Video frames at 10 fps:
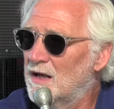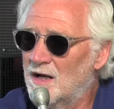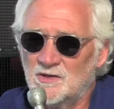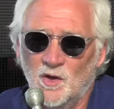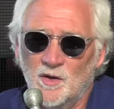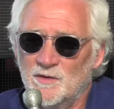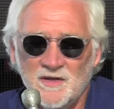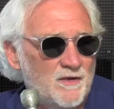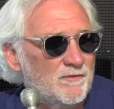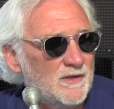And I told him,
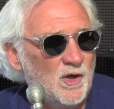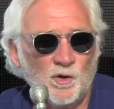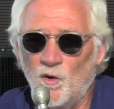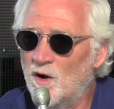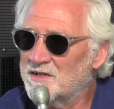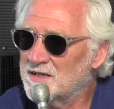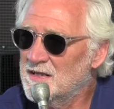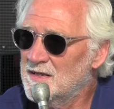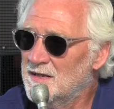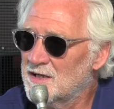if lacrosse
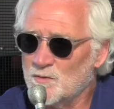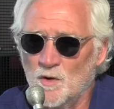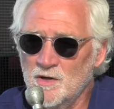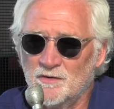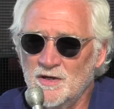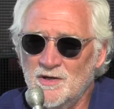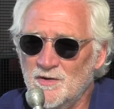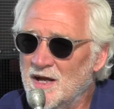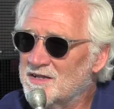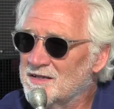is where you think
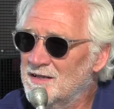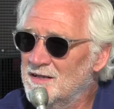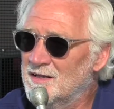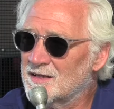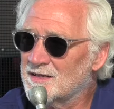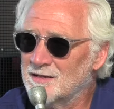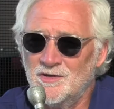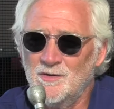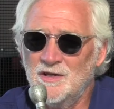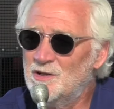your destiny is,
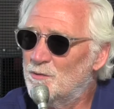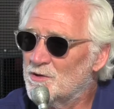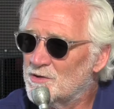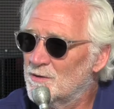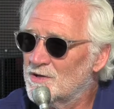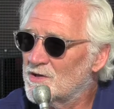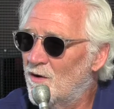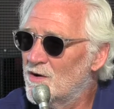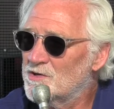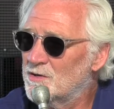then you need to pursue it as
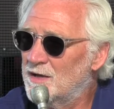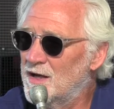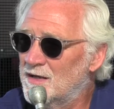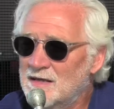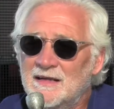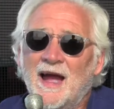hard as you can,